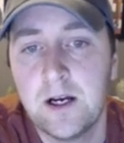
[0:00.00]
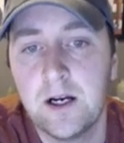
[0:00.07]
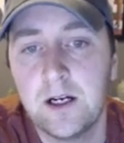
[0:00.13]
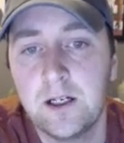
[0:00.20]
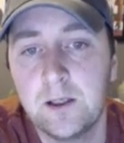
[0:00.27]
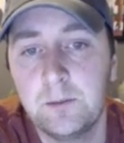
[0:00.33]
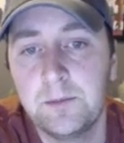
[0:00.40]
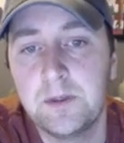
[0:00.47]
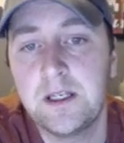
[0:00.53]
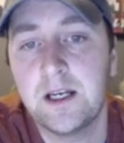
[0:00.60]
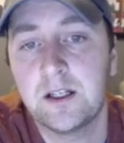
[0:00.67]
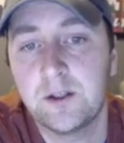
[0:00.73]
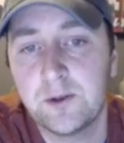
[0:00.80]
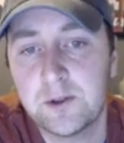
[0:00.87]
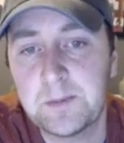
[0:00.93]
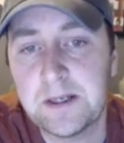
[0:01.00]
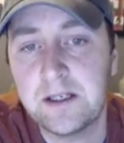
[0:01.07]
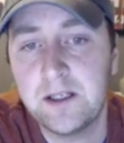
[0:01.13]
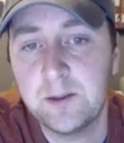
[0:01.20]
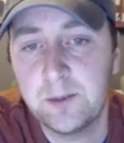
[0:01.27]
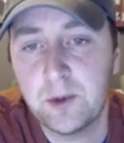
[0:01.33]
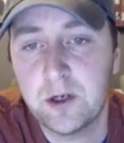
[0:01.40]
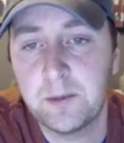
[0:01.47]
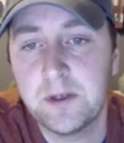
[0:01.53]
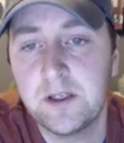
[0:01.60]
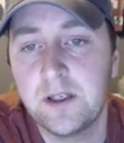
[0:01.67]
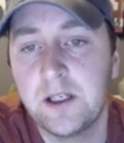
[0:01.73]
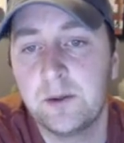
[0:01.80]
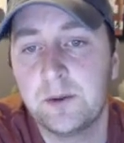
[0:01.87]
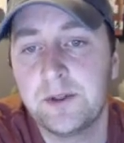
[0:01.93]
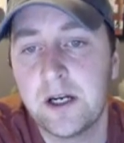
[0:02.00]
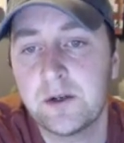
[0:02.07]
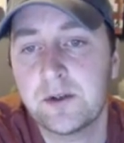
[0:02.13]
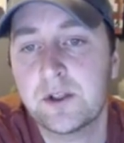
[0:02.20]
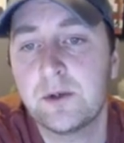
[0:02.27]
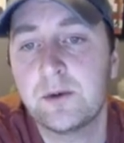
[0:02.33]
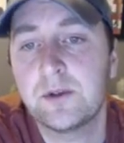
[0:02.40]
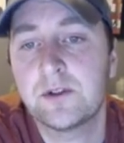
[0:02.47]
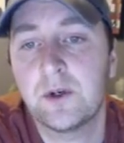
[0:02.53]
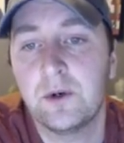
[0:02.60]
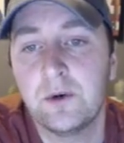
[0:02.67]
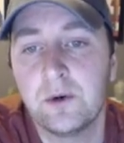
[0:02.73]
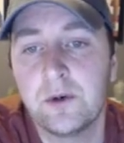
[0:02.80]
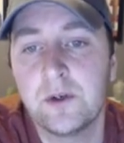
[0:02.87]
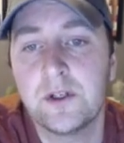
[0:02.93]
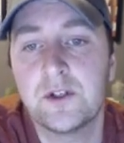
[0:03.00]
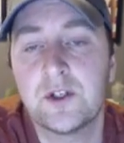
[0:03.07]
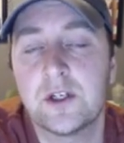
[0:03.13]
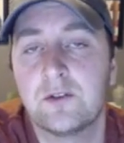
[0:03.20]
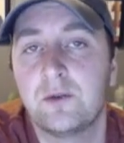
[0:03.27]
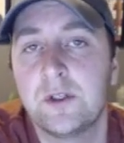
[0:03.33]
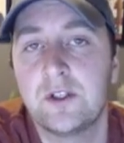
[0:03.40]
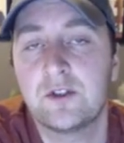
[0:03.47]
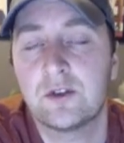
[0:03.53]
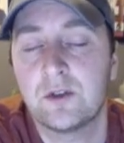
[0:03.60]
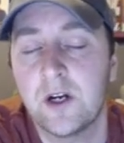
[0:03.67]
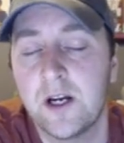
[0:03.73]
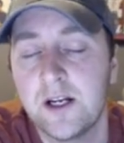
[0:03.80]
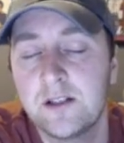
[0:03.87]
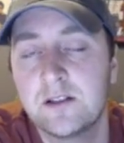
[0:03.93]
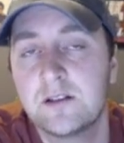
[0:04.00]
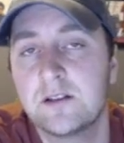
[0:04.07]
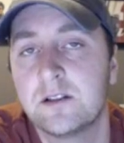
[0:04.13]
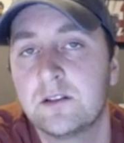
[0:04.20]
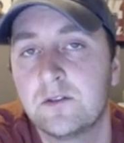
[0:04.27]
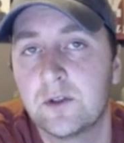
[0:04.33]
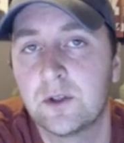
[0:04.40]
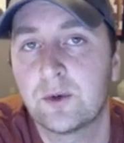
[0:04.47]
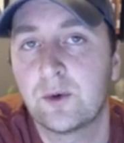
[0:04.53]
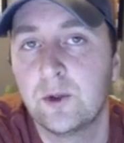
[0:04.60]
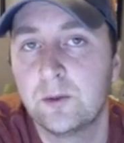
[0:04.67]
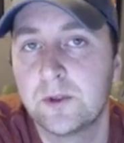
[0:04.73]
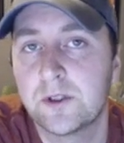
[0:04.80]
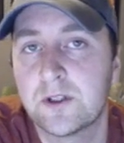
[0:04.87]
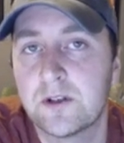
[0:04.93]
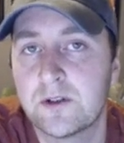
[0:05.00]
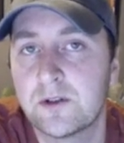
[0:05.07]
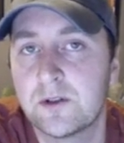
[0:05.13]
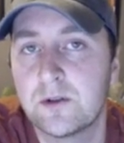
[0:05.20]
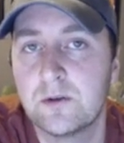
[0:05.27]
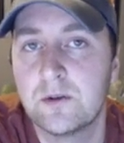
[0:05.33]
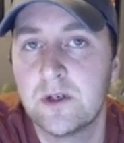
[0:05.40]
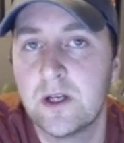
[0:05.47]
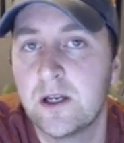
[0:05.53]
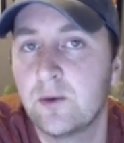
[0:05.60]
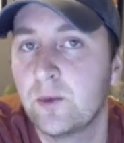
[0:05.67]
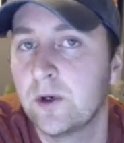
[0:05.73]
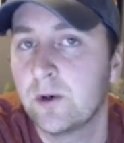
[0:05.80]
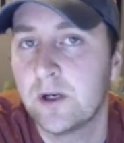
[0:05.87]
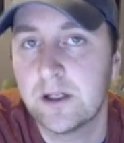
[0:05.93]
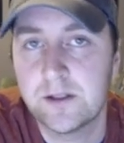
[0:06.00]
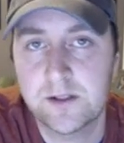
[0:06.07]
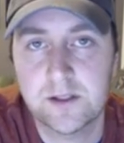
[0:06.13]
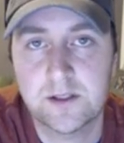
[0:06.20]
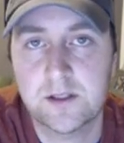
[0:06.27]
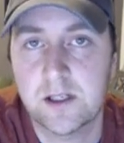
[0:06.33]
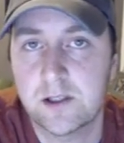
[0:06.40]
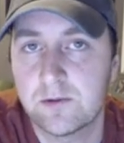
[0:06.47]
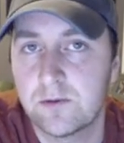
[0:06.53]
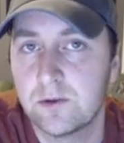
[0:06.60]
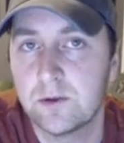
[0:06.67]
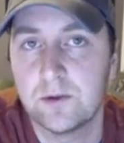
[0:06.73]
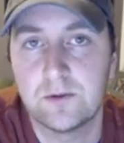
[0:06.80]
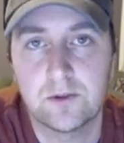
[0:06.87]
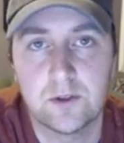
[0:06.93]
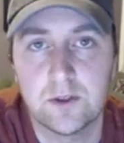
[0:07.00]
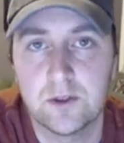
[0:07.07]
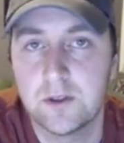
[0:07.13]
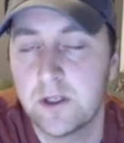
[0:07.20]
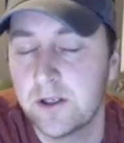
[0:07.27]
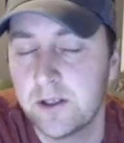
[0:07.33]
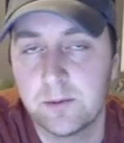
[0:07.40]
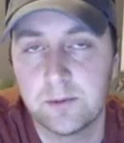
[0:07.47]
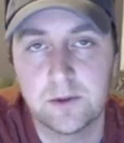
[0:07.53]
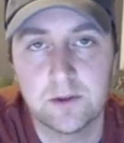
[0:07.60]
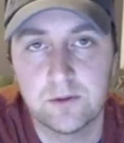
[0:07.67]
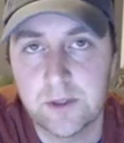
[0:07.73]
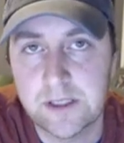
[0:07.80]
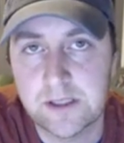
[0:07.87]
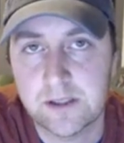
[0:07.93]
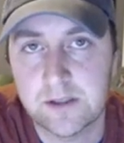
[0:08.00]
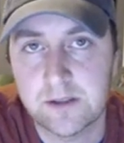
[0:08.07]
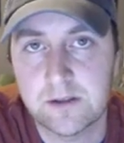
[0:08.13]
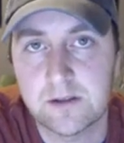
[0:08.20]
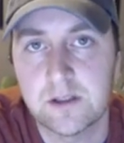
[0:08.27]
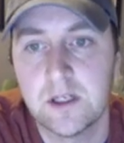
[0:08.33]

Yellow is pending appointment. It will now show as orange if we tried to deliver a Chromebook to the student and we were unsuccessful for a number of reasons.